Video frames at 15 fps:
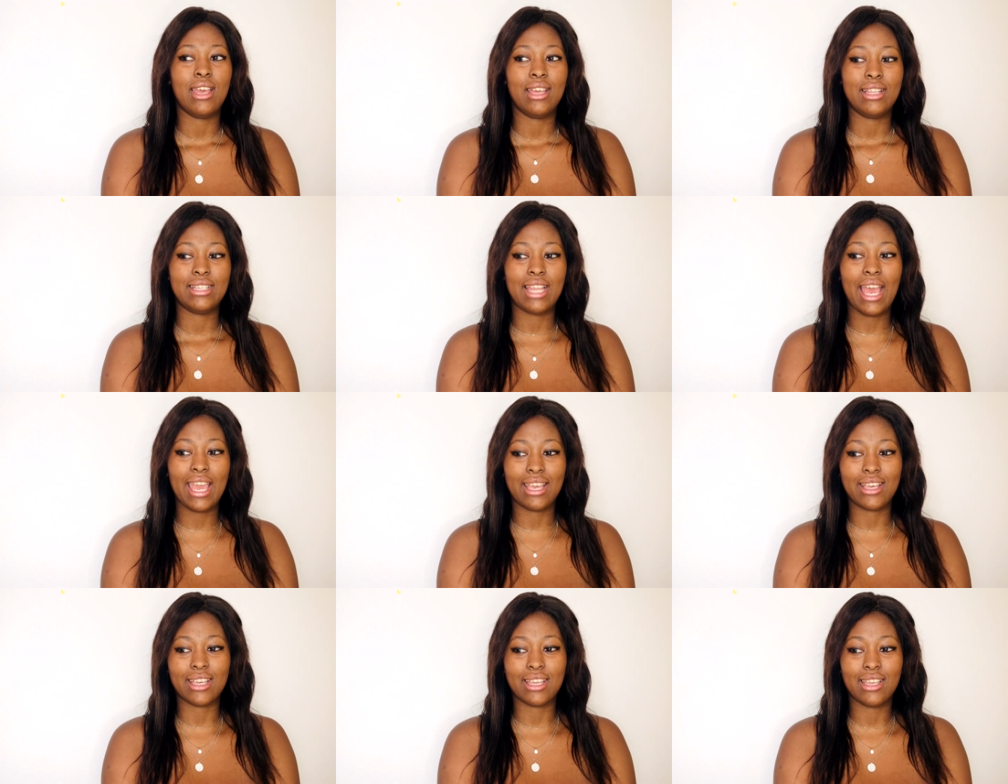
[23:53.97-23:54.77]

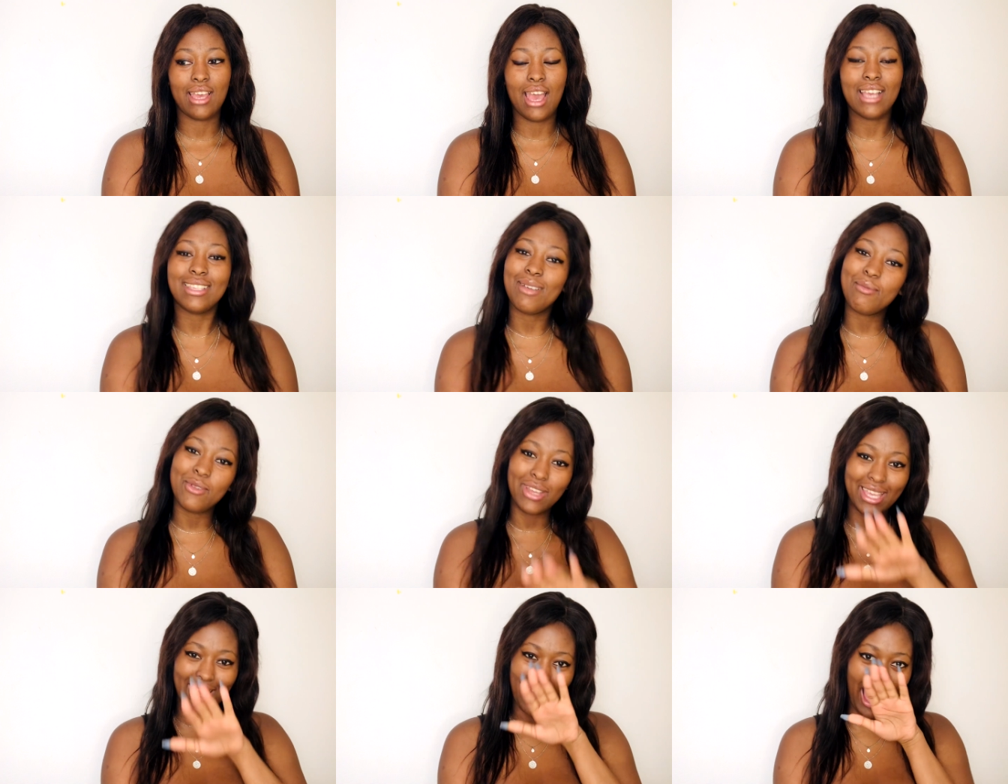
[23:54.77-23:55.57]
like, as I'm
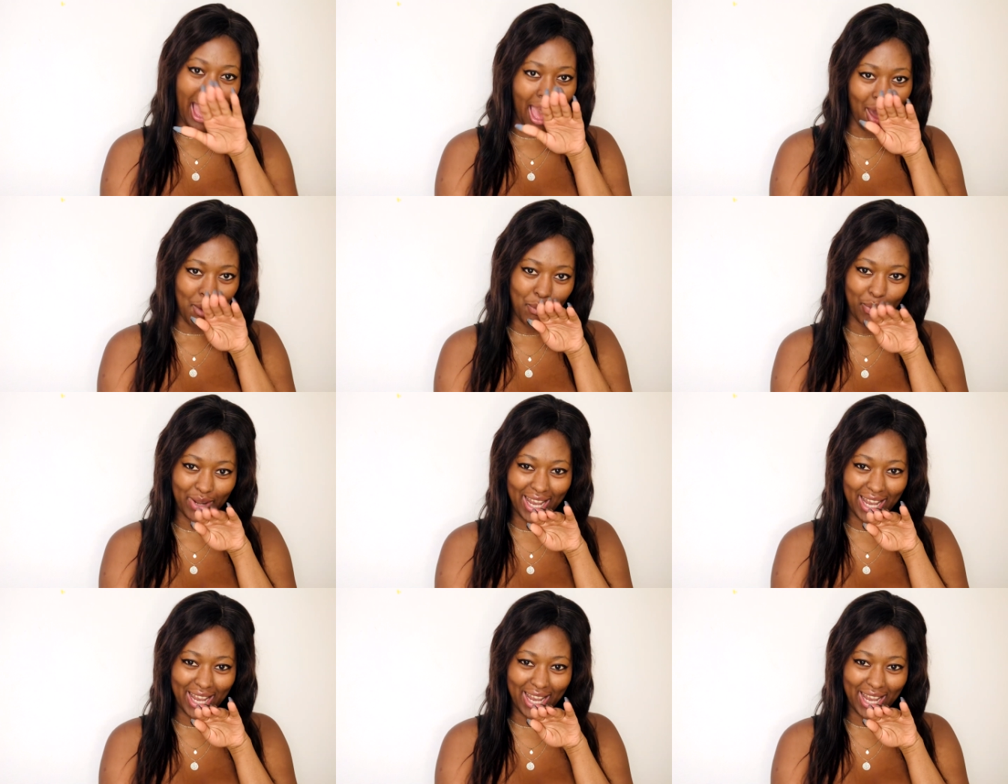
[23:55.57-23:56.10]
looking up,